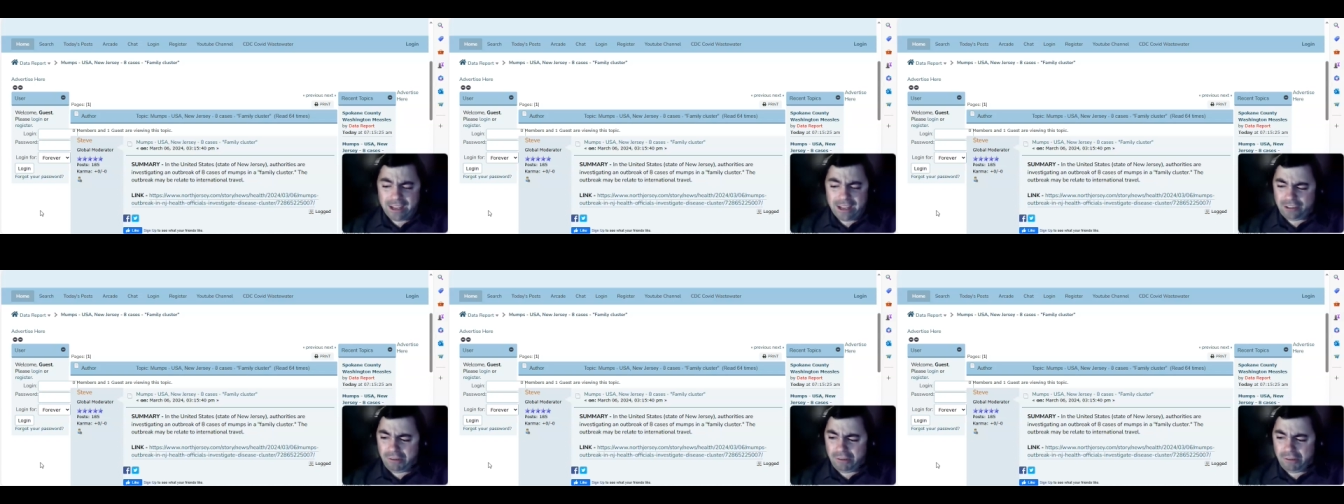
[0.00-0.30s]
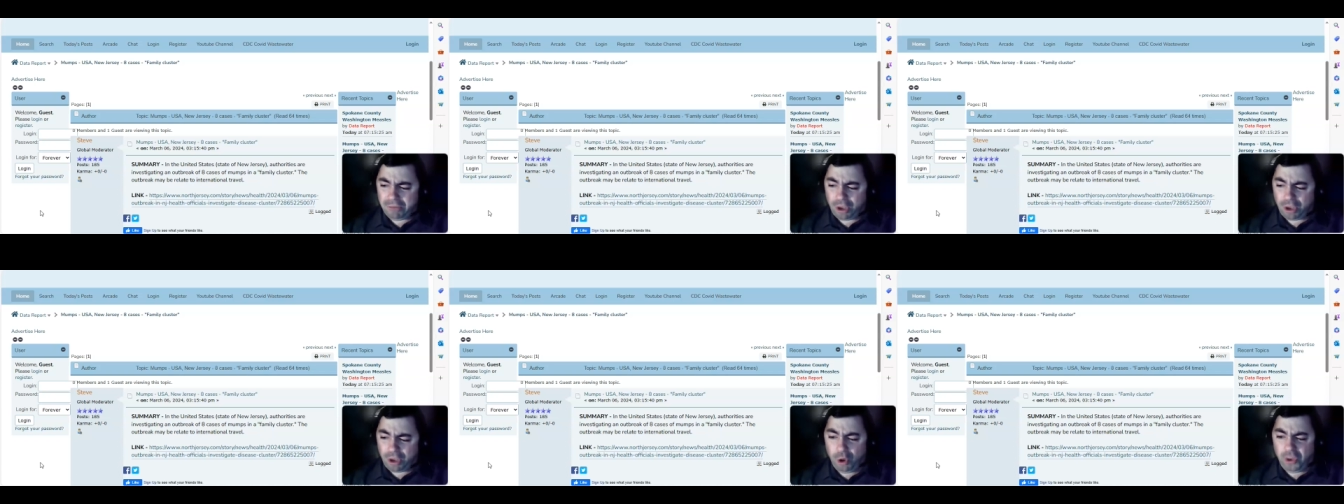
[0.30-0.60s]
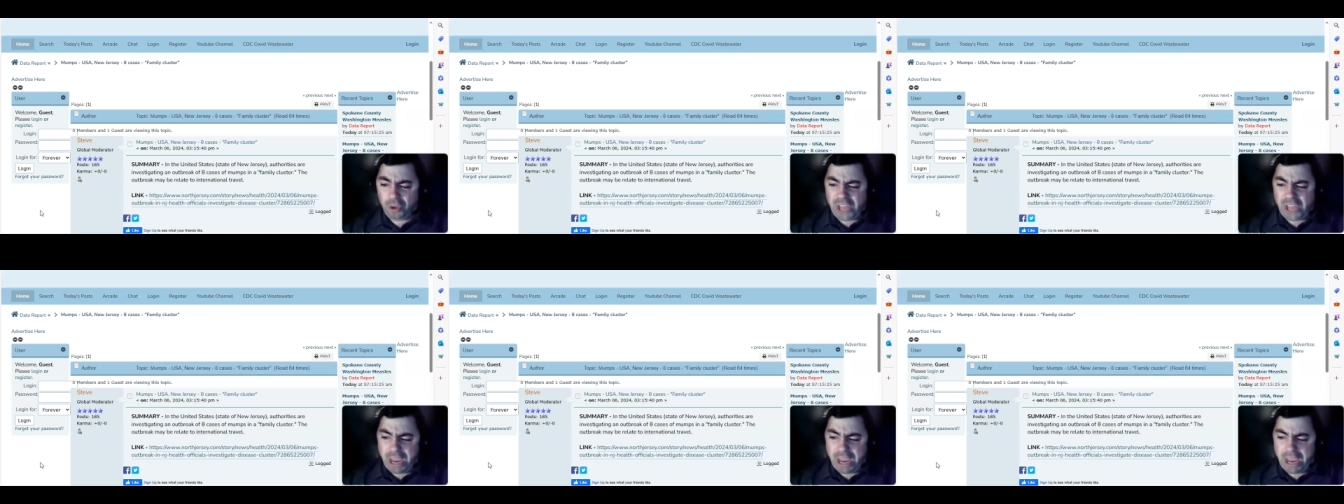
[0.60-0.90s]
It seems like
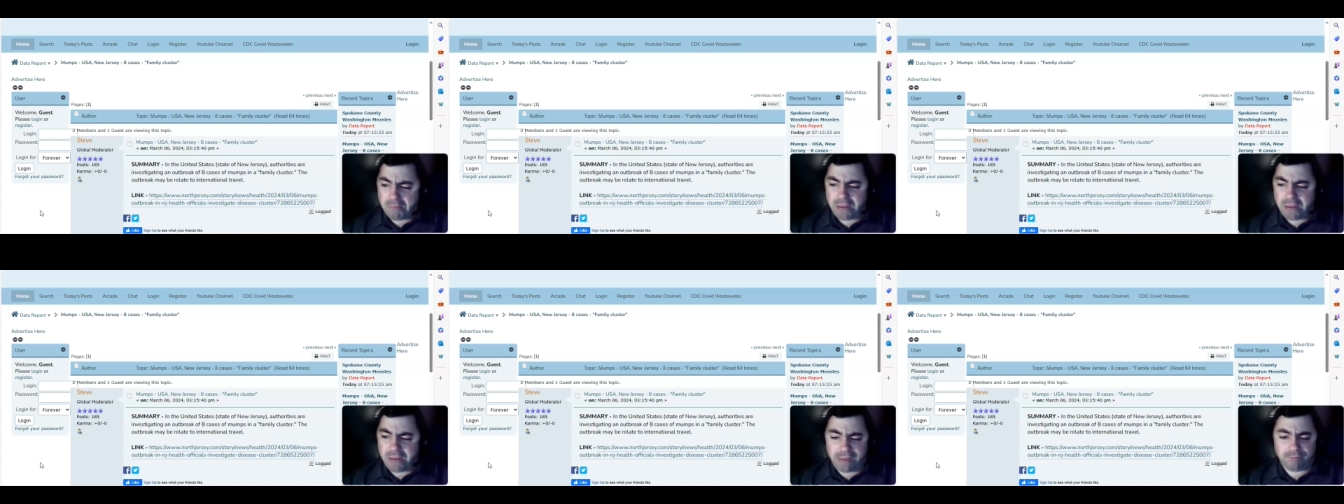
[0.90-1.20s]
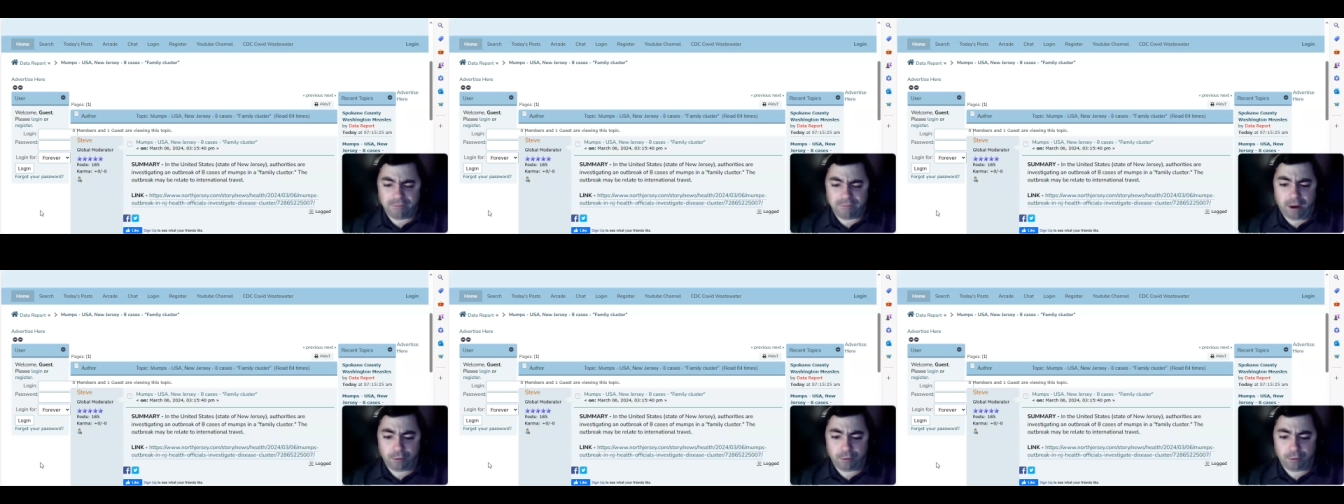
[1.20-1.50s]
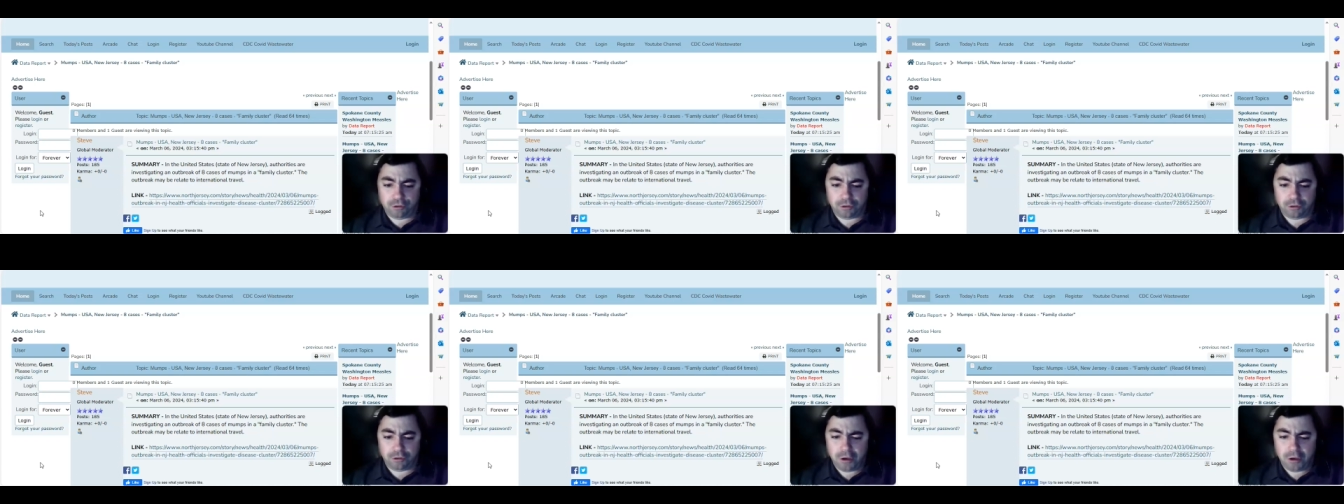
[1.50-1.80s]
all the M name
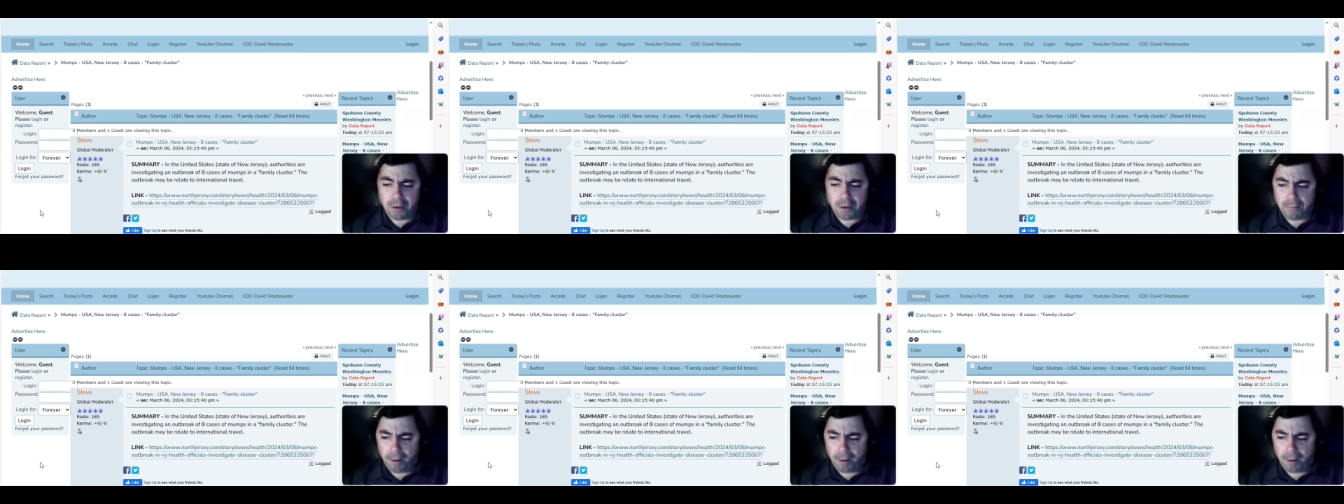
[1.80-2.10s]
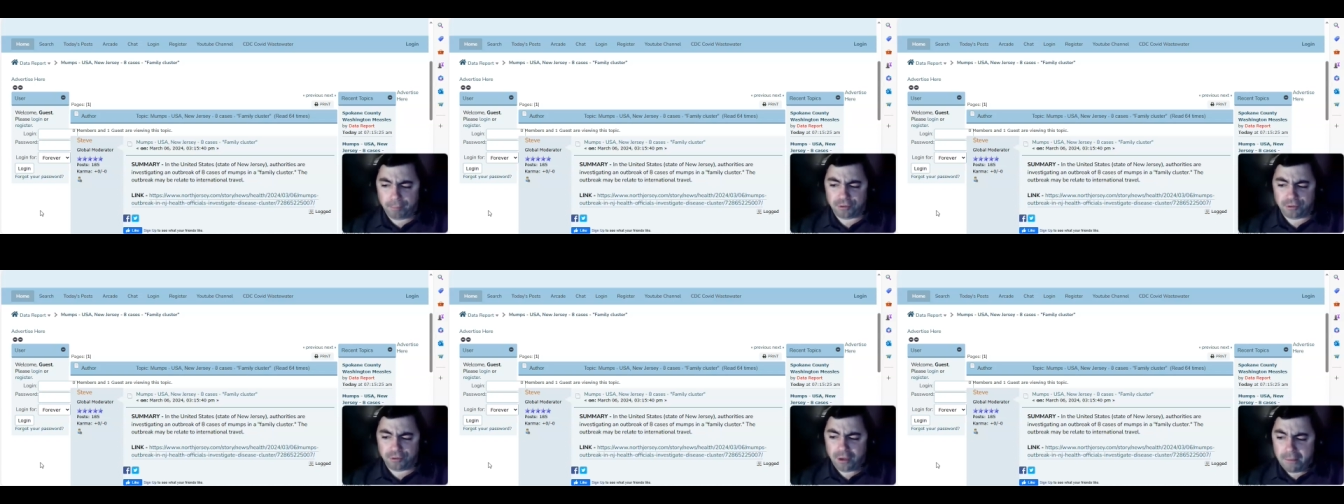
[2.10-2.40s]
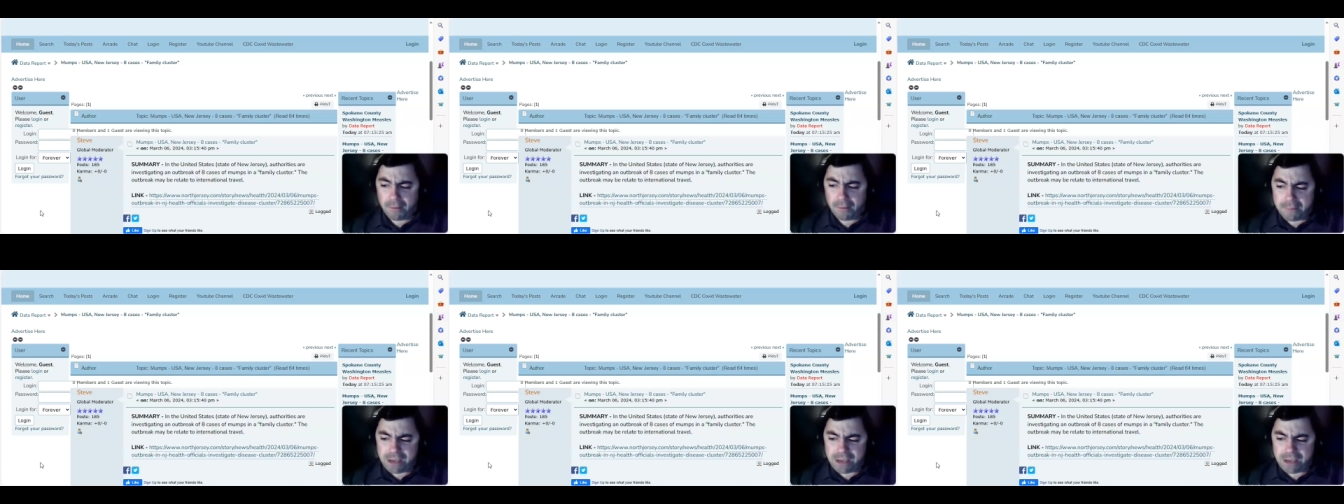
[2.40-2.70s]
viruses, mumps,
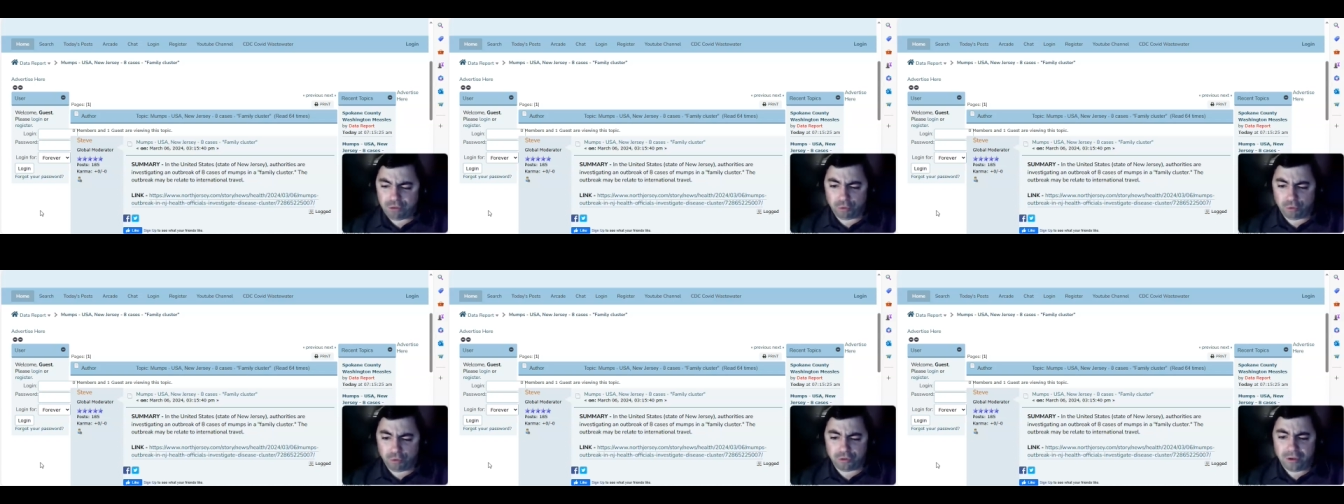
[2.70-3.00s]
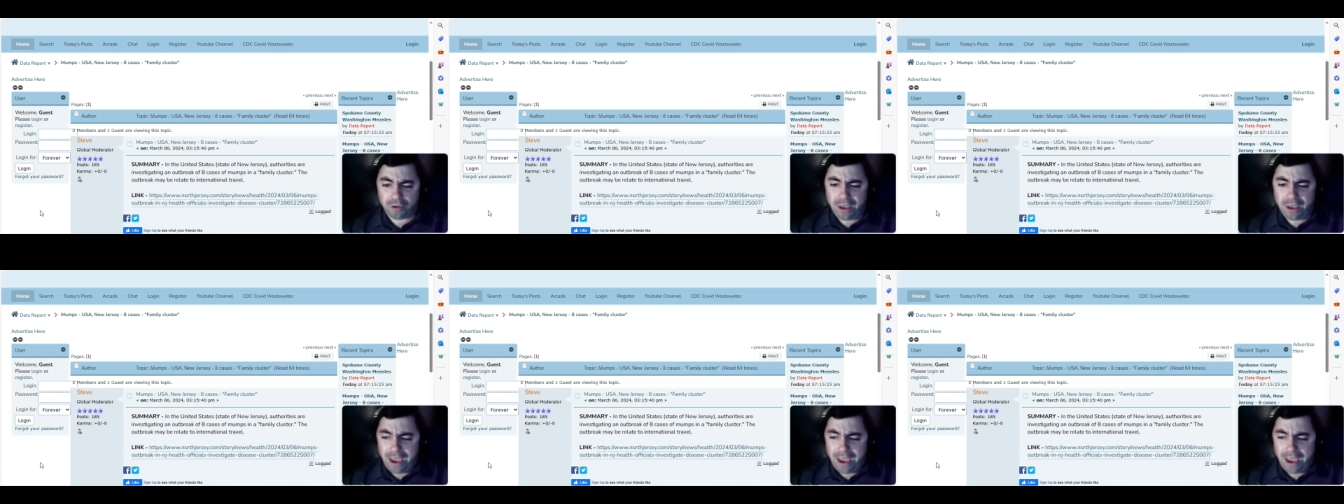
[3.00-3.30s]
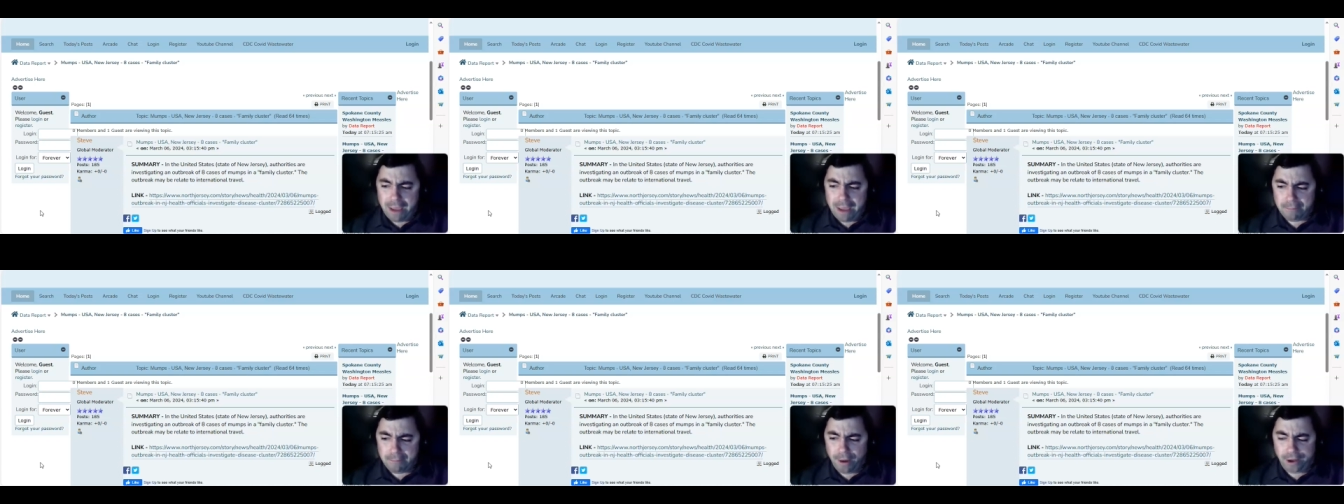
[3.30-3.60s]
measles,
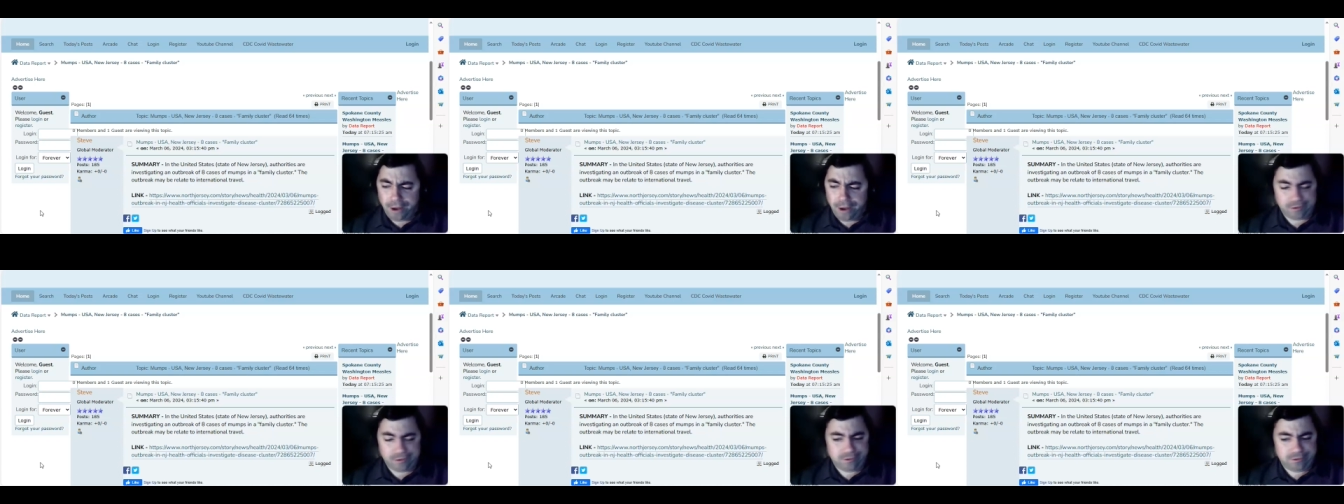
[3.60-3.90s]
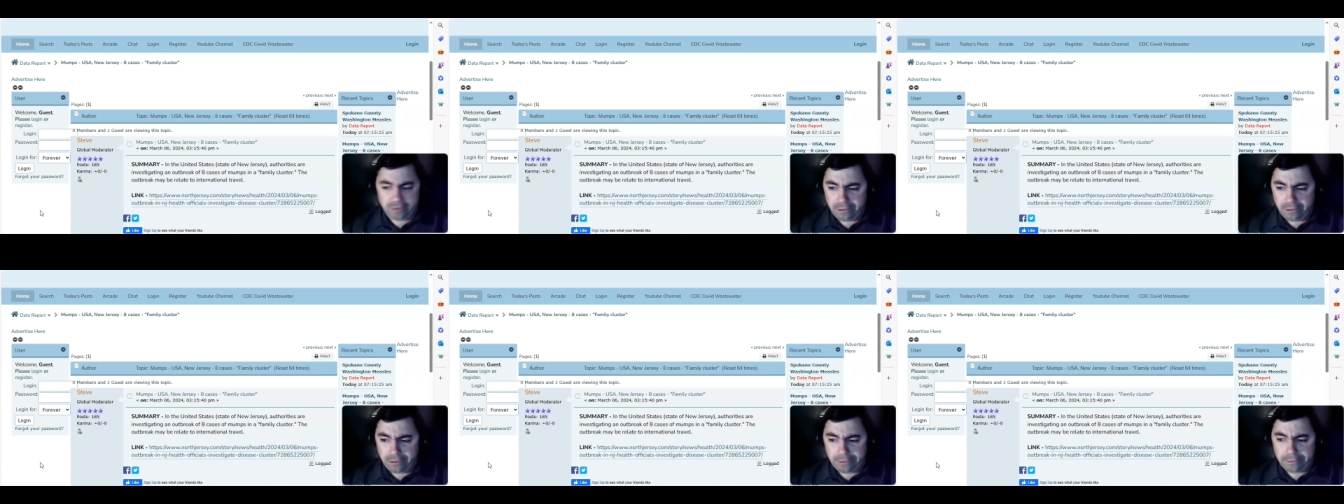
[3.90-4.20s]
mpox,